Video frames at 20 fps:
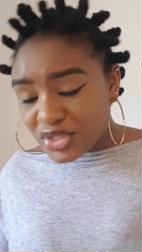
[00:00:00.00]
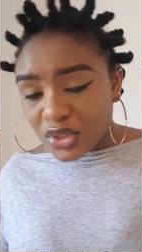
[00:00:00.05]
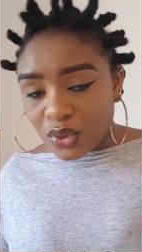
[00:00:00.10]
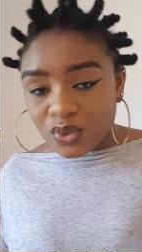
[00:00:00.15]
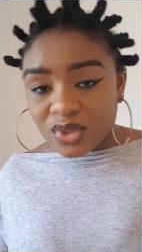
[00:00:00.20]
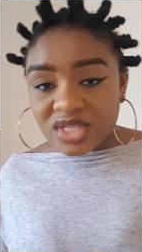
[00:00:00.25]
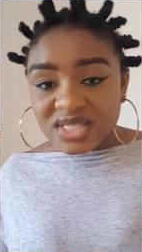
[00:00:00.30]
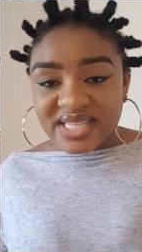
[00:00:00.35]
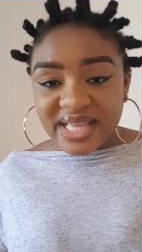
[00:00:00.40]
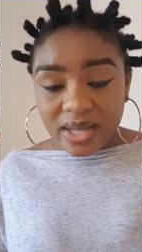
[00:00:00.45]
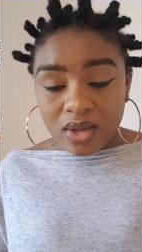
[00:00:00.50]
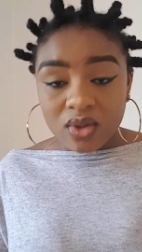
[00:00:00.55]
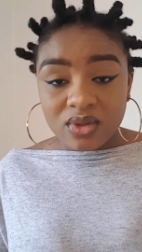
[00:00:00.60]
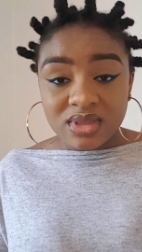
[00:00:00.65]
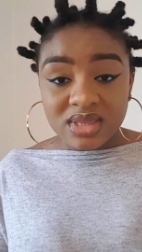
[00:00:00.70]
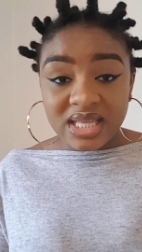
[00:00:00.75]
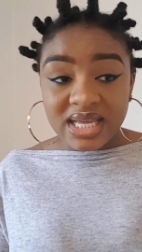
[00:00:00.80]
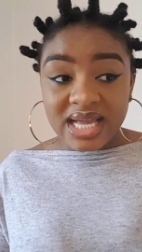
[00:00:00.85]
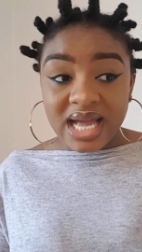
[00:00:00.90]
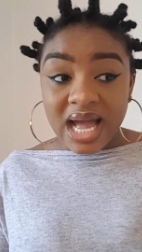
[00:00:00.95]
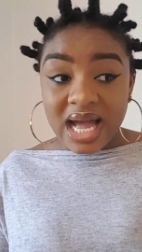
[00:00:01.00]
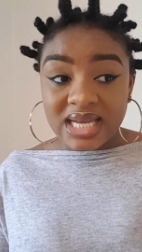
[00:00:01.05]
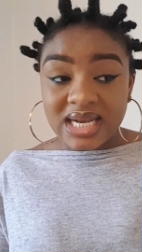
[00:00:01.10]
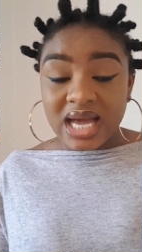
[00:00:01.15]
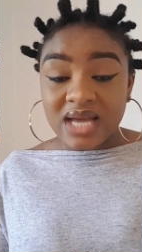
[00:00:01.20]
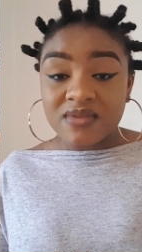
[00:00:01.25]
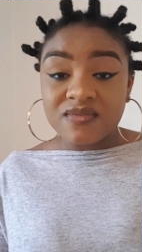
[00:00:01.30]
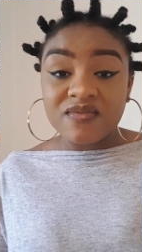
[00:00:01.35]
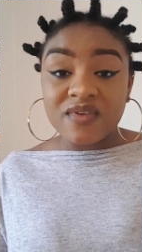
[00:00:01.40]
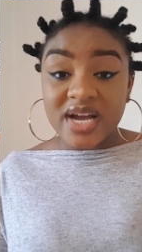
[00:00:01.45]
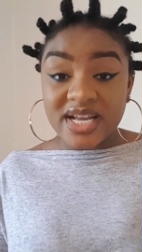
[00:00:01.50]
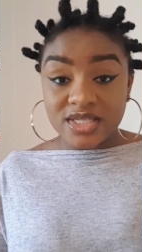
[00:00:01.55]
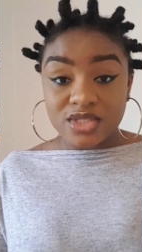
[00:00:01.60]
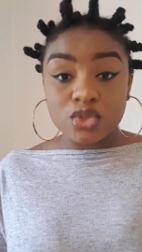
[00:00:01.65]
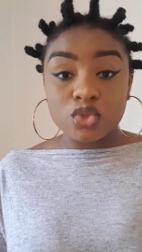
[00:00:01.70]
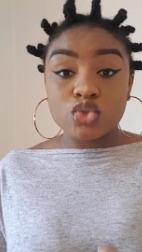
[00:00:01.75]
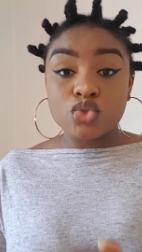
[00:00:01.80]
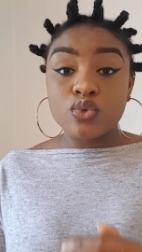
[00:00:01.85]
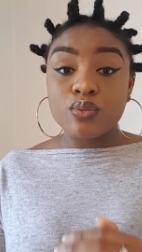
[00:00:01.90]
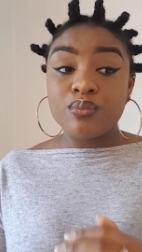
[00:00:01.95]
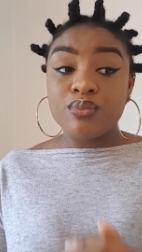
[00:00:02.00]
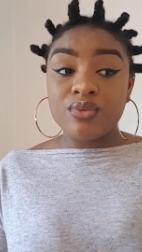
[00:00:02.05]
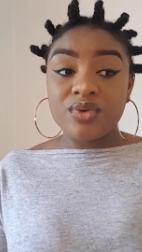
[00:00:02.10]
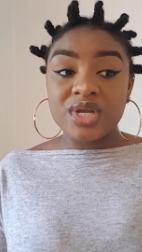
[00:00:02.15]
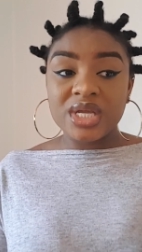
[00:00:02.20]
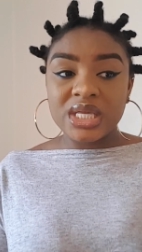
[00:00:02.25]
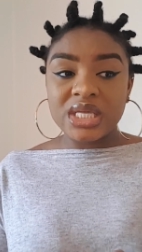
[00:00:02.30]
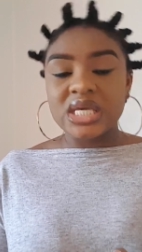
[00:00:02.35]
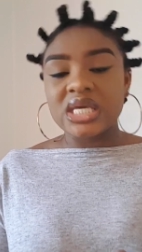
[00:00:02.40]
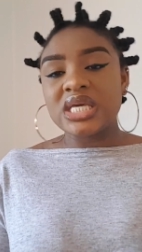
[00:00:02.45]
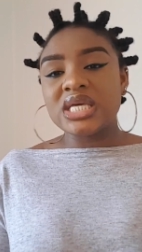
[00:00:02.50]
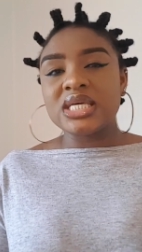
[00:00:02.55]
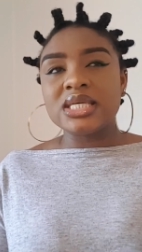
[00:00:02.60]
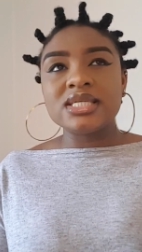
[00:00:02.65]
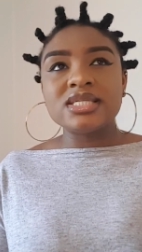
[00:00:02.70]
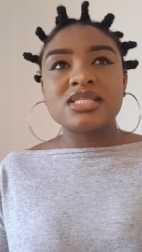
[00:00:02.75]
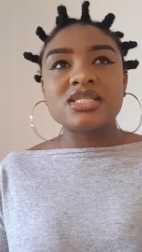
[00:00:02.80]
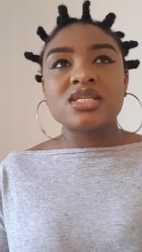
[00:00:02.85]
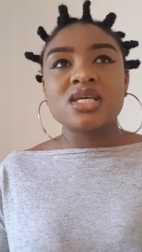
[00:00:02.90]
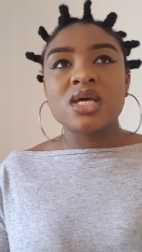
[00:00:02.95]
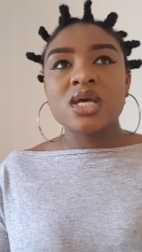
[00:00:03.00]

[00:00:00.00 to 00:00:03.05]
so the second thing i'd advise you to bring is